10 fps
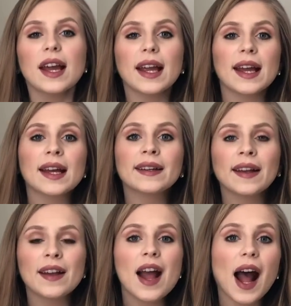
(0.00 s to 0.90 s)
And
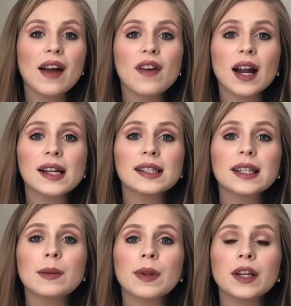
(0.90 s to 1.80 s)
I've
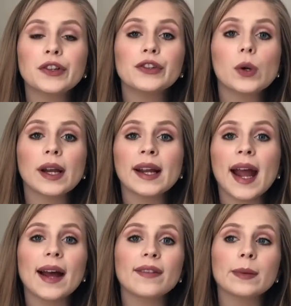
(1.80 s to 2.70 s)
honestly been enjoying
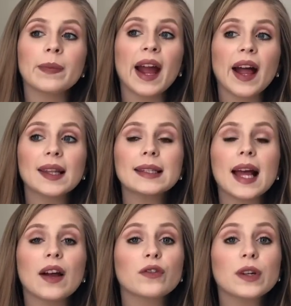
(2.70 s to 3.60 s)
having baths
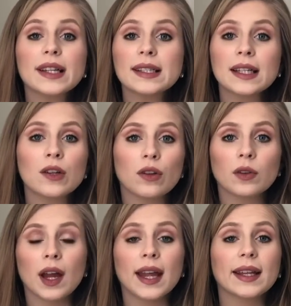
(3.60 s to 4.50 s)
every single
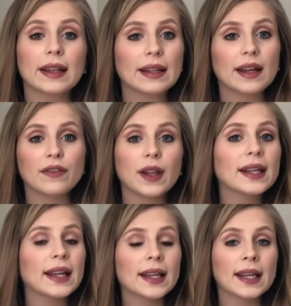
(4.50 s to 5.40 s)
night. Like, I feel
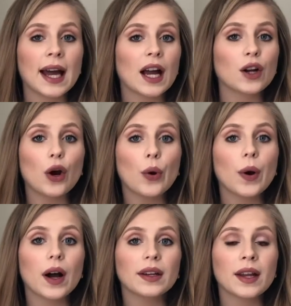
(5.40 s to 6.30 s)
like I cannot
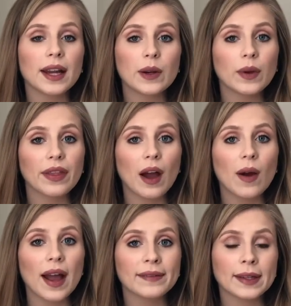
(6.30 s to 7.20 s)
go a night
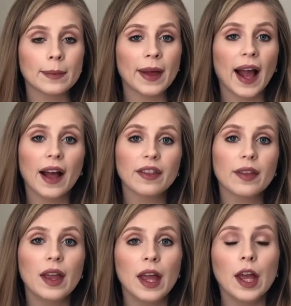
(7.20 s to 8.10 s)
without having a bath,
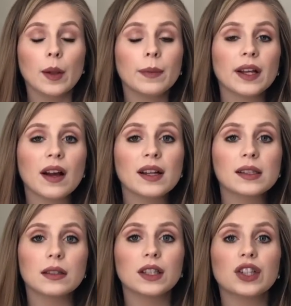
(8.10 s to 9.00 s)

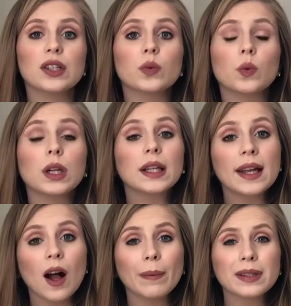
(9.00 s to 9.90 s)
because it just really
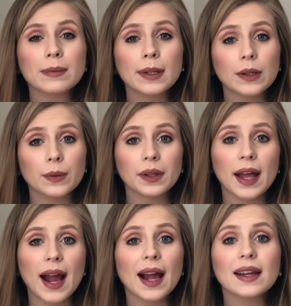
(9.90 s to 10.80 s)
helps me to
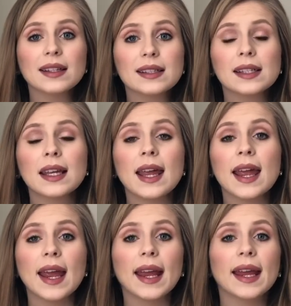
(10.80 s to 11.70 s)
relax.
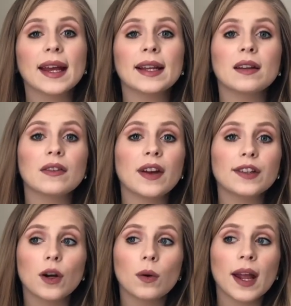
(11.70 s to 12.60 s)
And if I
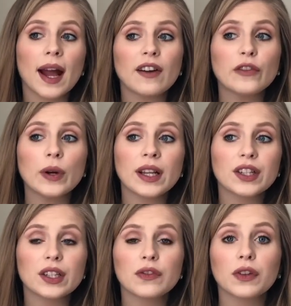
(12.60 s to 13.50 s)
don't have one, I
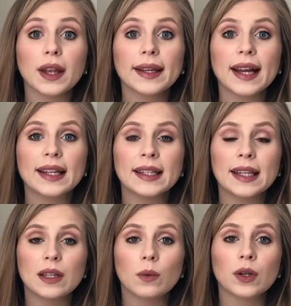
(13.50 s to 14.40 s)
just feel like I
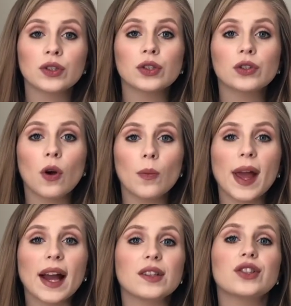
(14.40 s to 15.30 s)
need one so
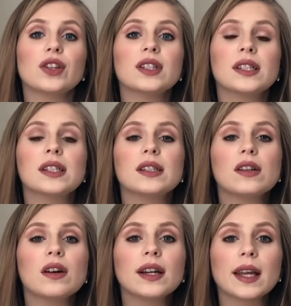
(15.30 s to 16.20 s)
bad, just
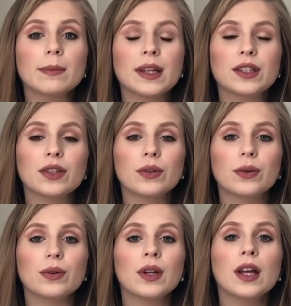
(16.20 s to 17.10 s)
to get me
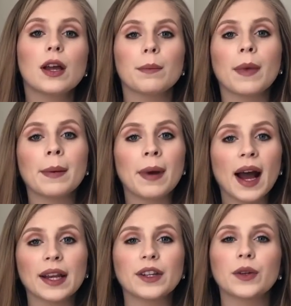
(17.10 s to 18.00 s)
to my
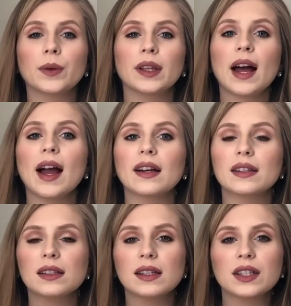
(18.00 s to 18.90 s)
body to
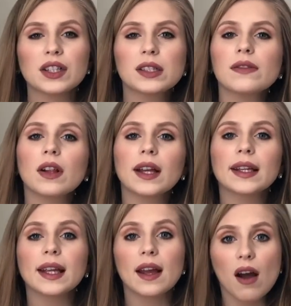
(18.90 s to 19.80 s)
relax, because I just feel
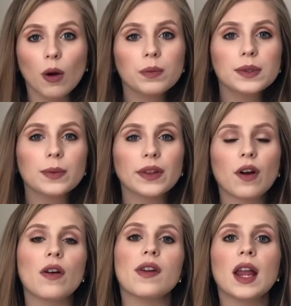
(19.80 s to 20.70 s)
like it helps with
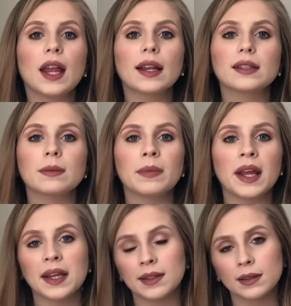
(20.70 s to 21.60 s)
all the aches and
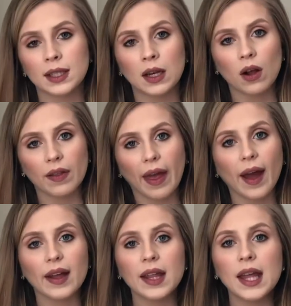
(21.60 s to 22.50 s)
pains and all that.